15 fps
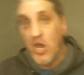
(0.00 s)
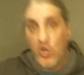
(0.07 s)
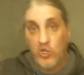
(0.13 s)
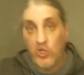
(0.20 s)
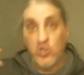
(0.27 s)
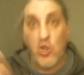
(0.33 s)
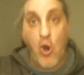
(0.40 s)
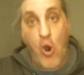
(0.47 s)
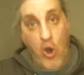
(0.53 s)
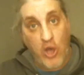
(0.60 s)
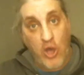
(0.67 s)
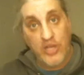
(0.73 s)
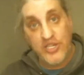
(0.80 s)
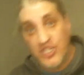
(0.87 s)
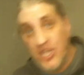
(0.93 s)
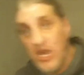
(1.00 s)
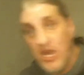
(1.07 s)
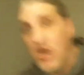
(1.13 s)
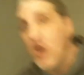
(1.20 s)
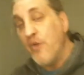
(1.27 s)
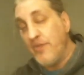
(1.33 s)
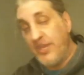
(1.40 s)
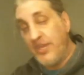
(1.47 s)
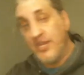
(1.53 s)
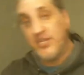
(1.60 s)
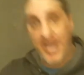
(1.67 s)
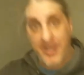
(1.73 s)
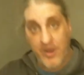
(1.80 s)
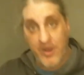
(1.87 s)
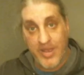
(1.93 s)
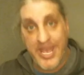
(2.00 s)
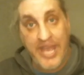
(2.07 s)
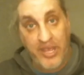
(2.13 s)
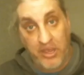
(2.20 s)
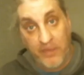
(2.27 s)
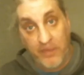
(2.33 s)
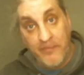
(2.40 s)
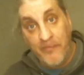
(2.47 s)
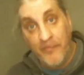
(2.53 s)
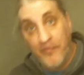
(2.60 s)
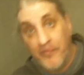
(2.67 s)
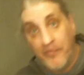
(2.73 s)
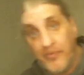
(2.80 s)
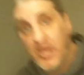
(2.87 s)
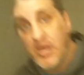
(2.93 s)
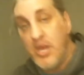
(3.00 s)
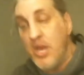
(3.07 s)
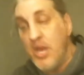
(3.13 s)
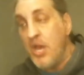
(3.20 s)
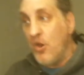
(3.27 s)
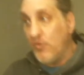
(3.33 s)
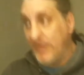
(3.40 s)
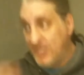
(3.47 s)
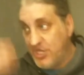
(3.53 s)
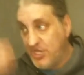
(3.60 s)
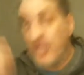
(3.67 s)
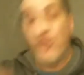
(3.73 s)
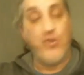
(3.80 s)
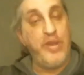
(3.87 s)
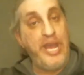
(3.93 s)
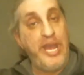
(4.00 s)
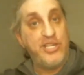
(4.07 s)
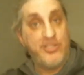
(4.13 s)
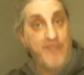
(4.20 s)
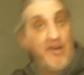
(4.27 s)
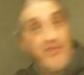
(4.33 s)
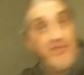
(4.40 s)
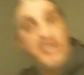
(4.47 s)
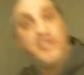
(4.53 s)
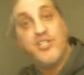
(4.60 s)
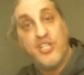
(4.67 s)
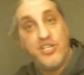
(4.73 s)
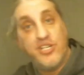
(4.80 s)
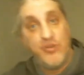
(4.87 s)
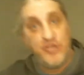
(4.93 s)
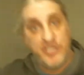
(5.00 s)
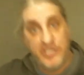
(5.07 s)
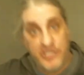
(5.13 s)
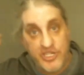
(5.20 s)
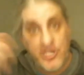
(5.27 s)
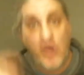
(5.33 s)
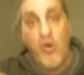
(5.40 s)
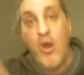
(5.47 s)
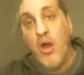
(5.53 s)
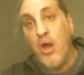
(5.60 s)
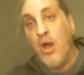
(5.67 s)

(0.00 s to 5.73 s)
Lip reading: laws over the entire kingdom, which then creates public institutions. So,